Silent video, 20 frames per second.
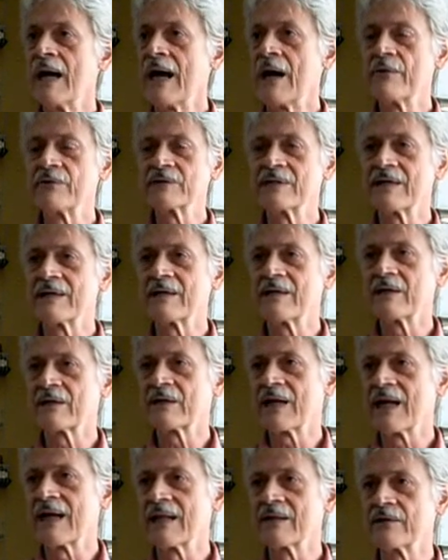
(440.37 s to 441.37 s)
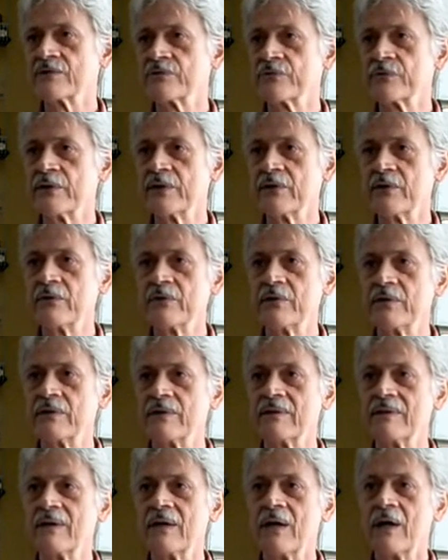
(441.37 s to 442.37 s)
I was at a college
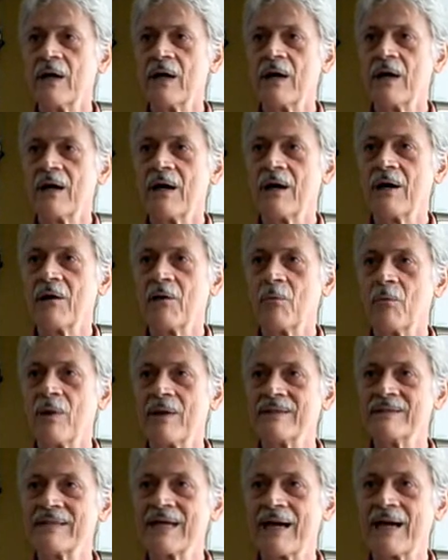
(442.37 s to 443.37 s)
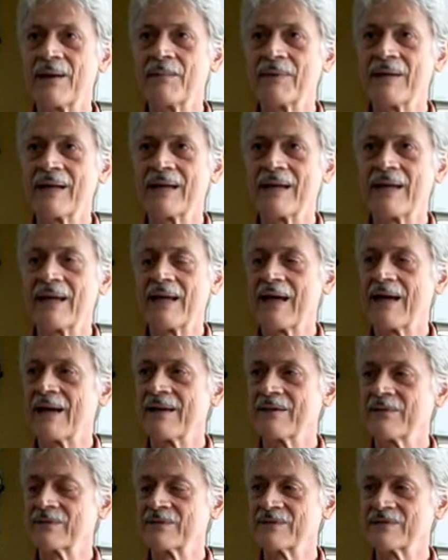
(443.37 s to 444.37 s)
reunion one time, and
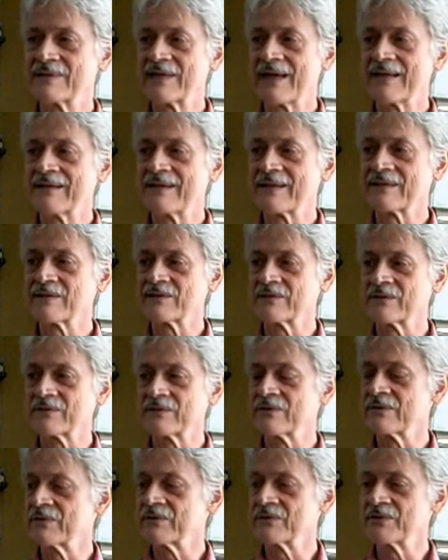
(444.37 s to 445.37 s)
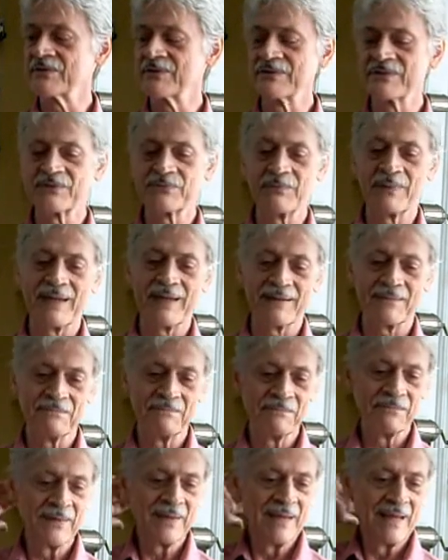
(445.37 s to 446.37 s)
I sat next to this man,
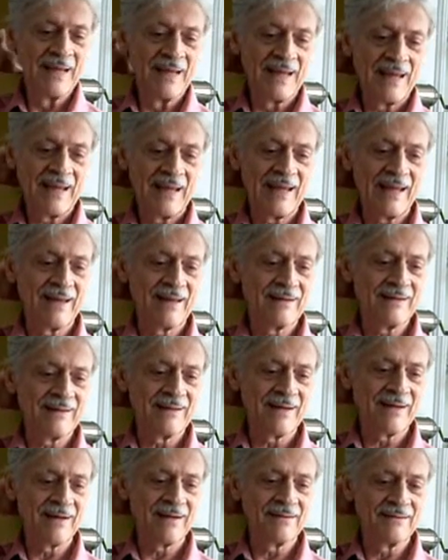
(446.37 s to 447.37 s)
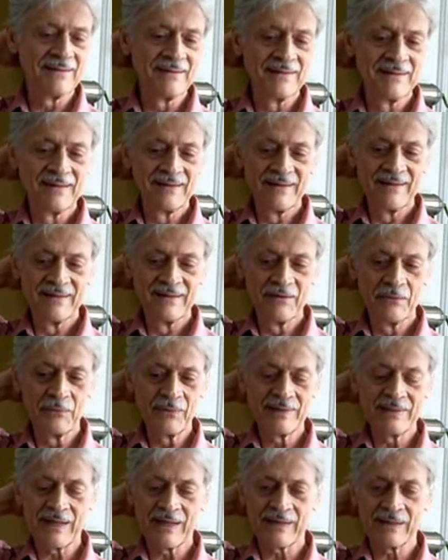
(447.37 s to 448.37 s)
and
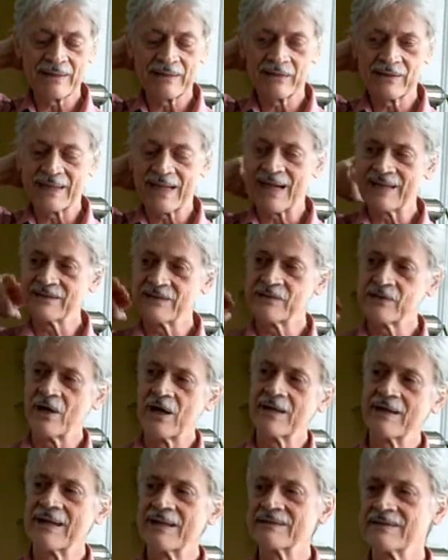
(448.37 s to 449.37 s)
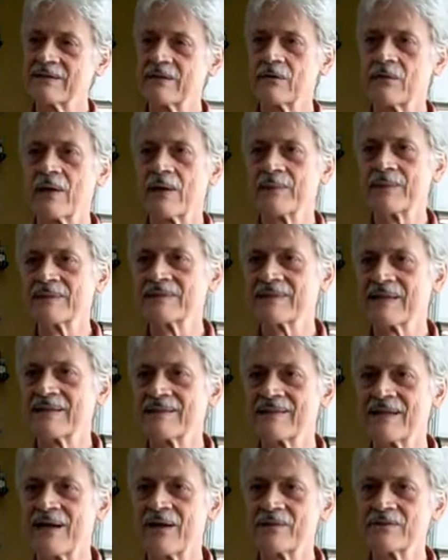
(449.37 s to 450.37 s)
we got to talk, and I said, "Oh, I'm in
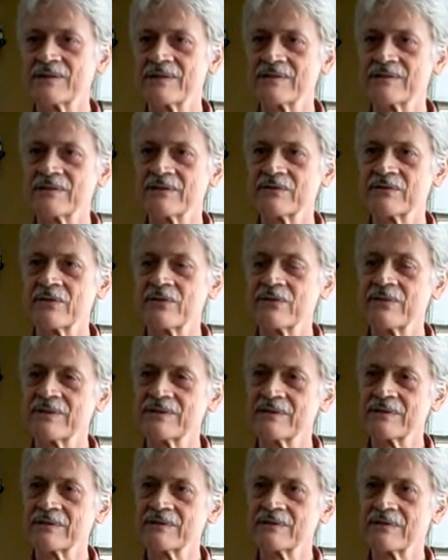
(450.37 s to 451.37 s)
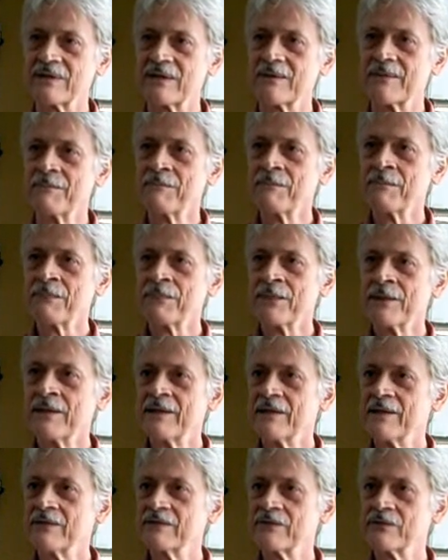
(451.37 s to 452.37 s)
Scientology." He says, "Oh," he says,
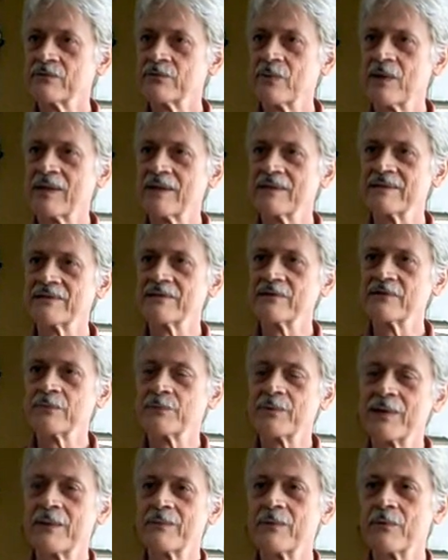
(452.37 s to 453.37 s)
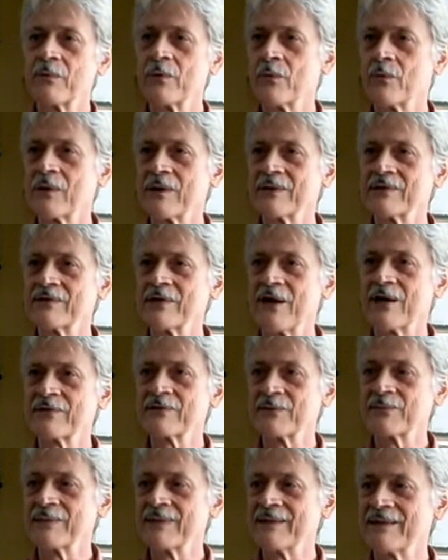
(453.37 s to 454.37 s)
"You probably won't want to talk
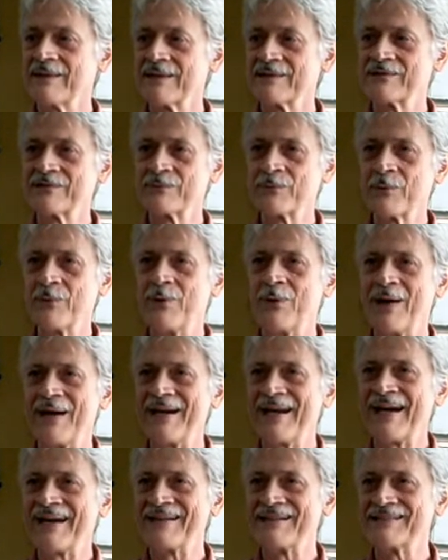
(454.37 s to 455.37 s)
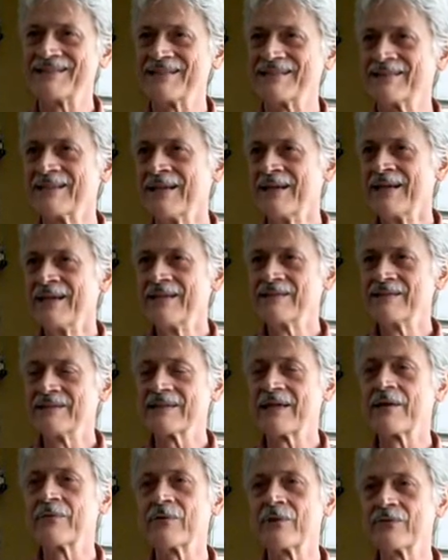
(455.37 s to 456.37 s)
to me." And I said, "Well, why not?" He says,
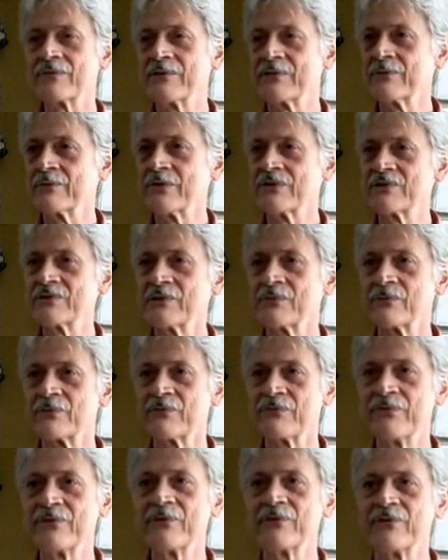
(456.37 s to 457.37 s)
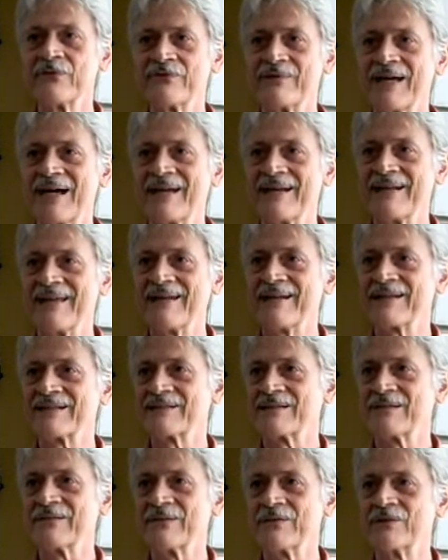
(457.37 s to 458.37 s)
"I wrote the original review of
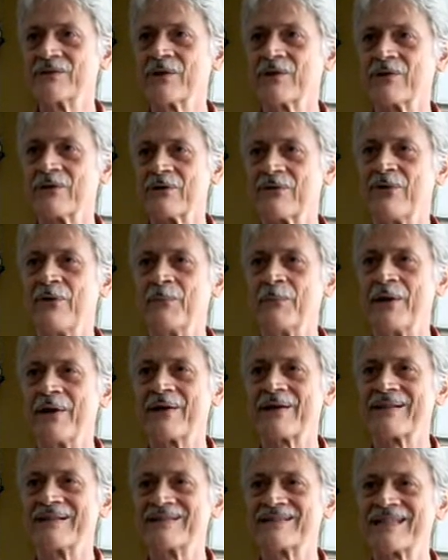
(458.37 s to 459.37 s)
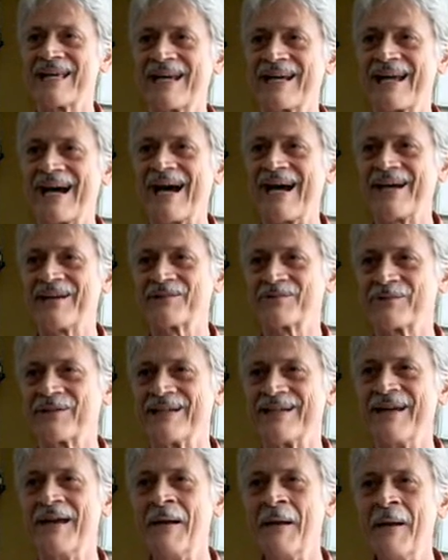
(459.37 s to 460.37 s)
Dianetics in the Journal of American
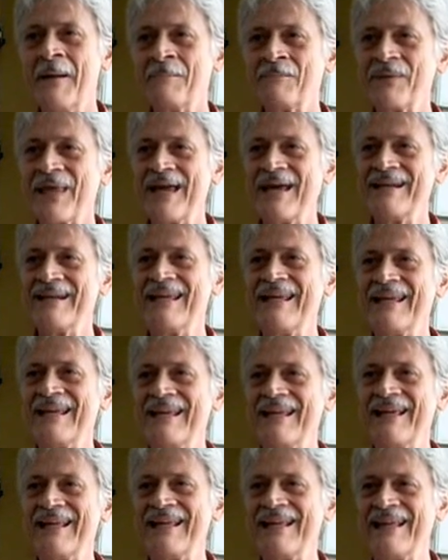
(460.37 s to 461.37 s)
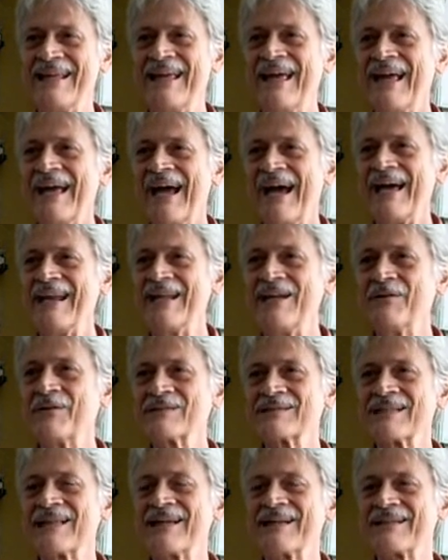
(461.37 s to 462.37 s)
Psychiatry," and he
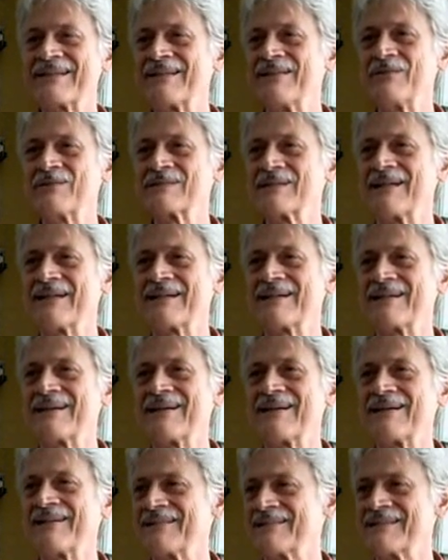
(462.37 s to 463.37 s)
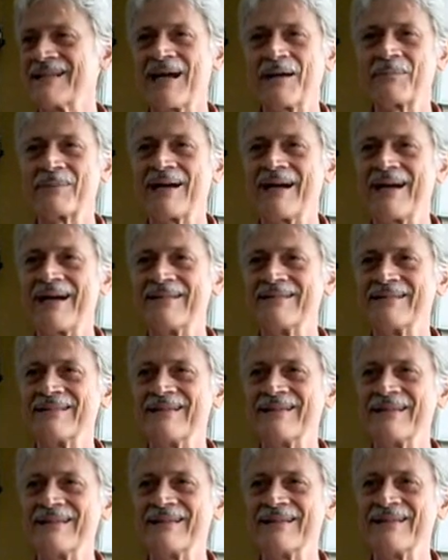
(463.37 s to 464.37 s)
was like a top guy in
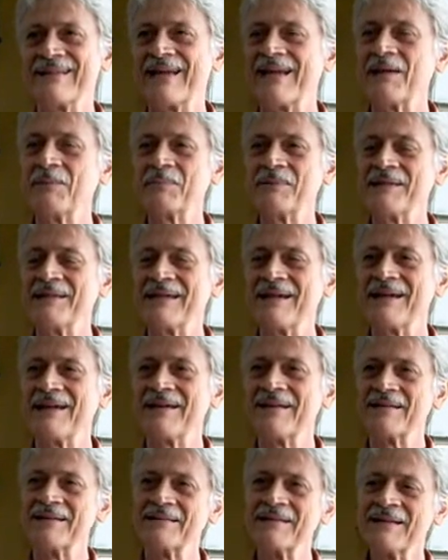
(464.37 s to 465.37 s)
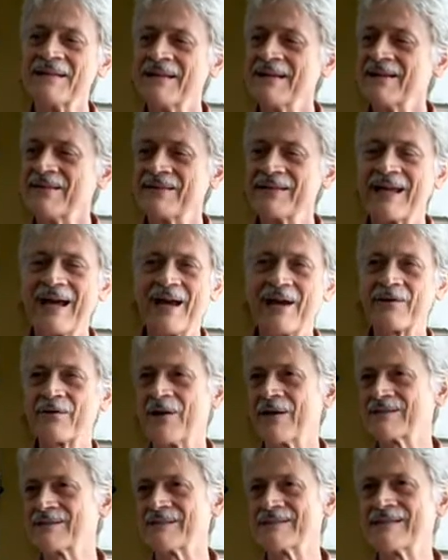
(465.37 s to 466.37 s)
the APA, and the guy
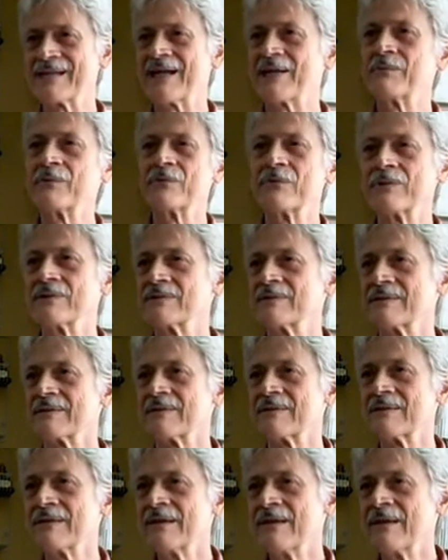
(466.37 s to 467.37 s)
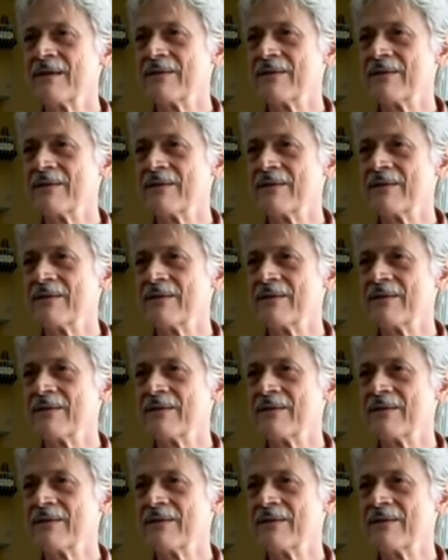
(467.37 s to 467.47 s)
across the table was the